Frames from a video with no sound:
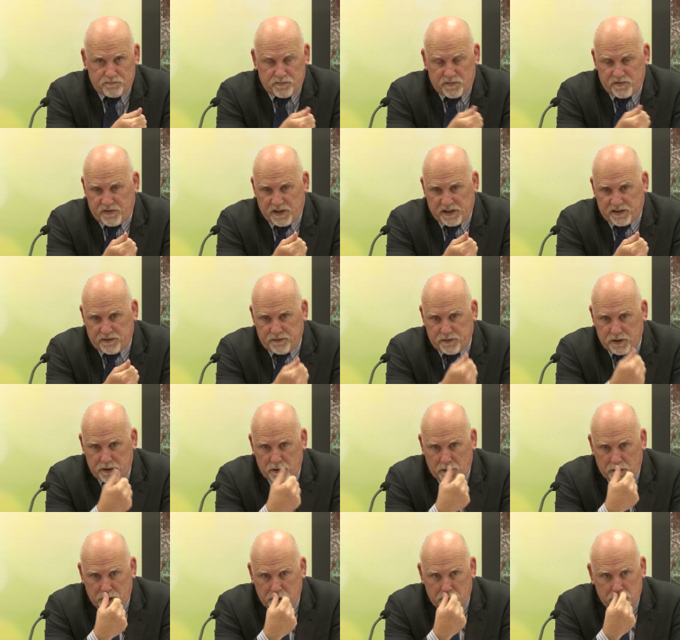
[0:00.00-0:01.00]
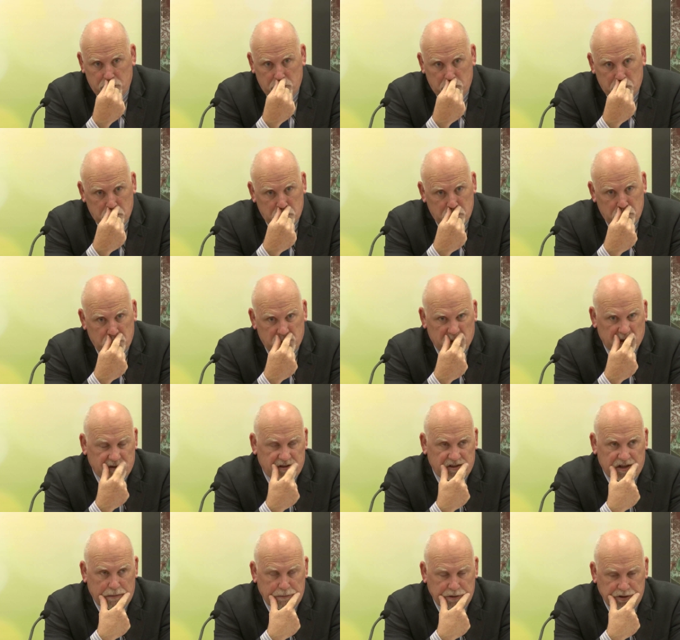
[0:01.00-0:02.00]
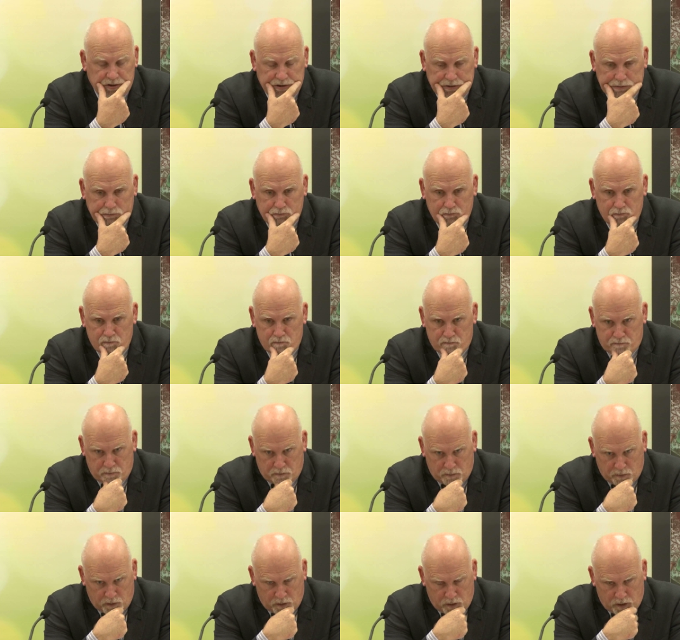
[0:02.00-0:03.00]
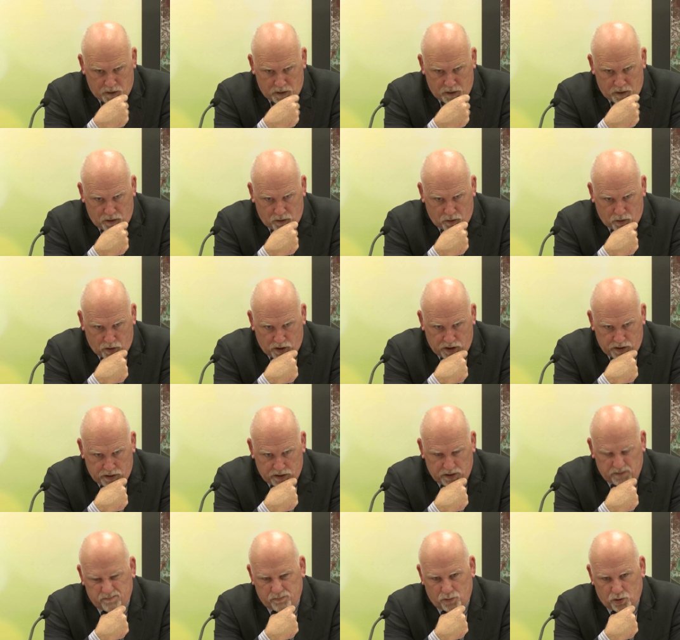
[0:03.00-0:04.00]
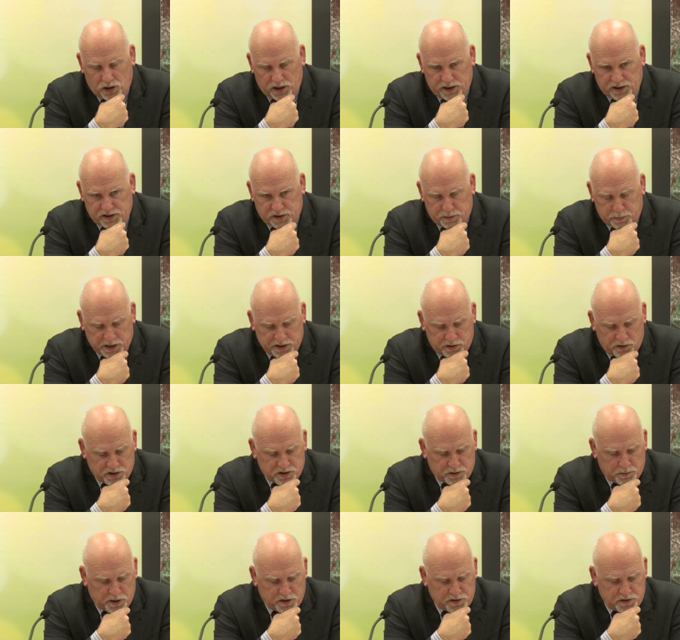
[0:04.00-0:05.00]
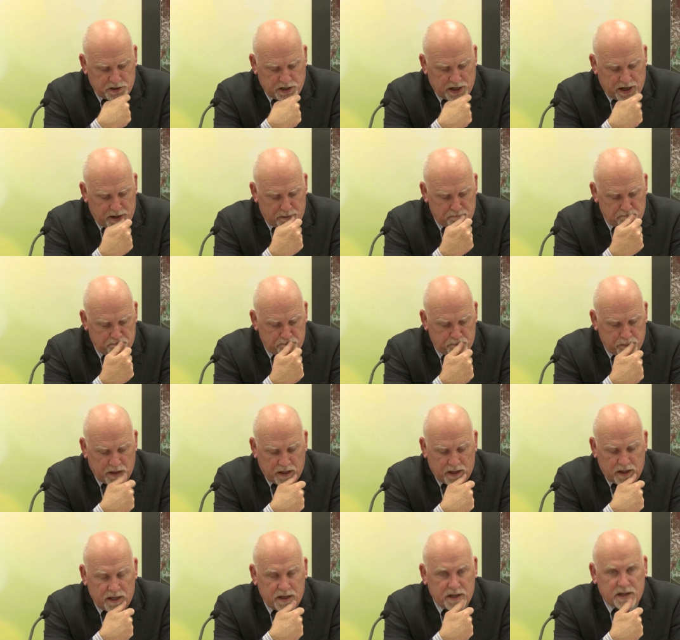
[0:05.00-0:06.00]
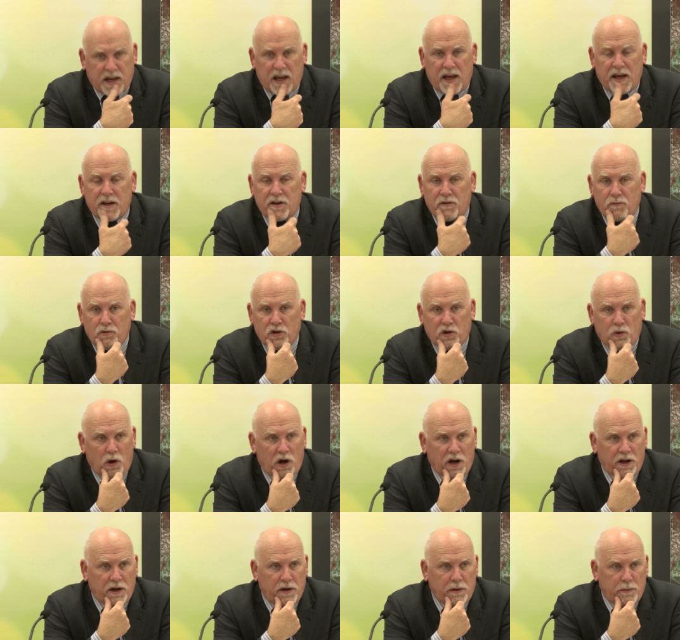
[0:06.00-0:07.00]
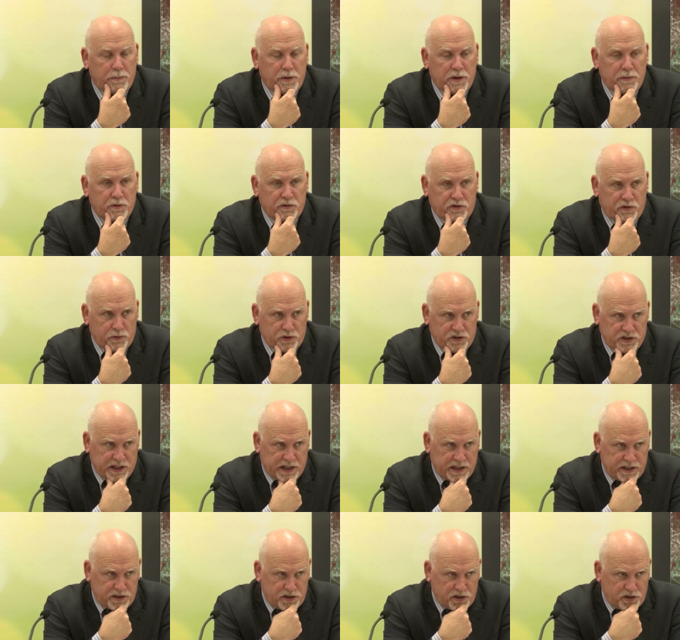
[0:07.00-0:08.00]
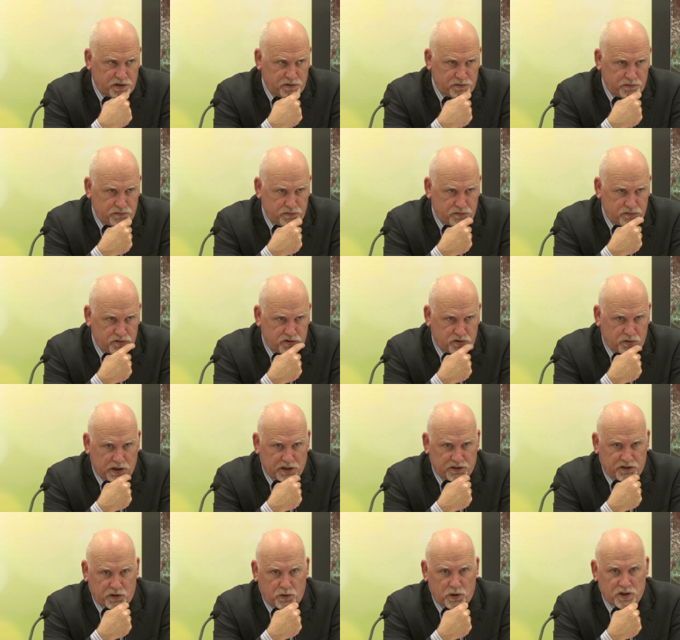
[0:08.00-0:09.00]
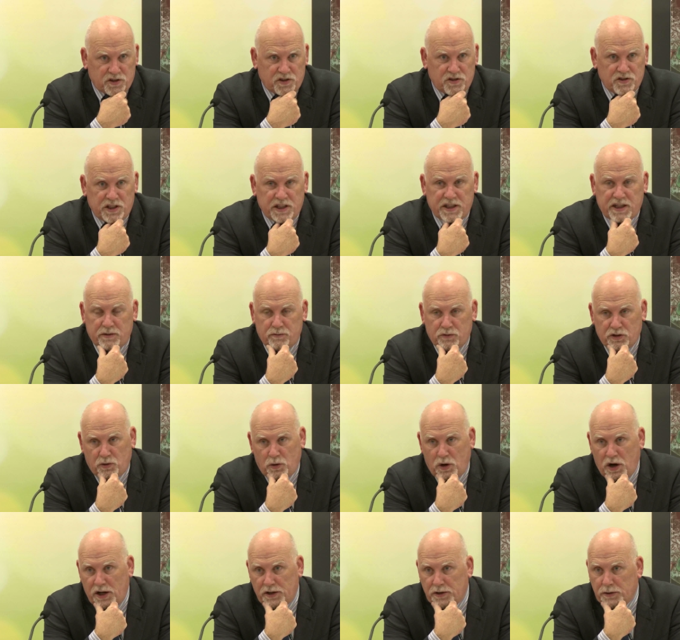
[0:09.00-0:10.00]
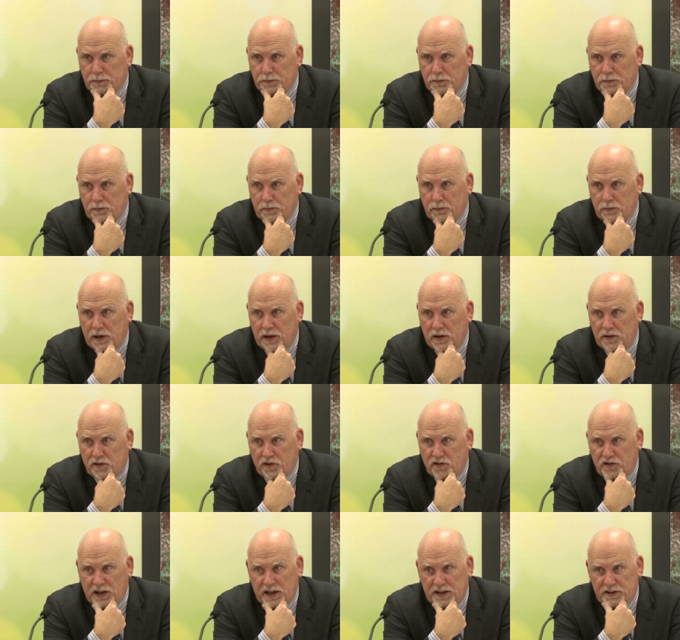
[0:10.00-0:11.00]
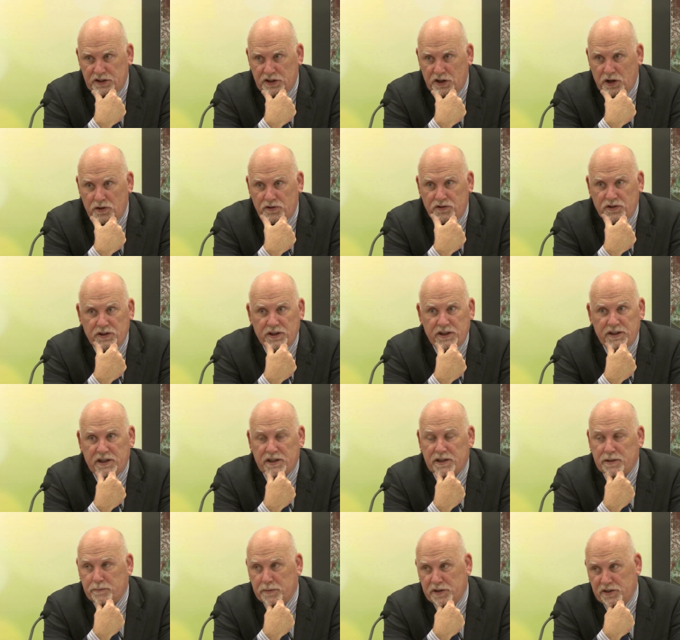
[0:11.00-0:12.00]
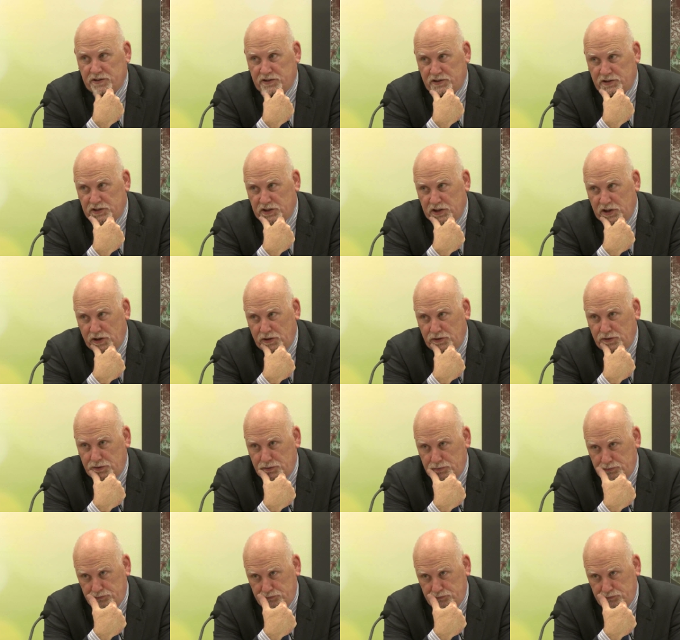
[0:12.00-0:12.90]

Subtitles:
effectively on a summons, or more like a subpoena, I suppose. He can require people to attend to answer questions. He can require them to take the oath, and he can administer the oath.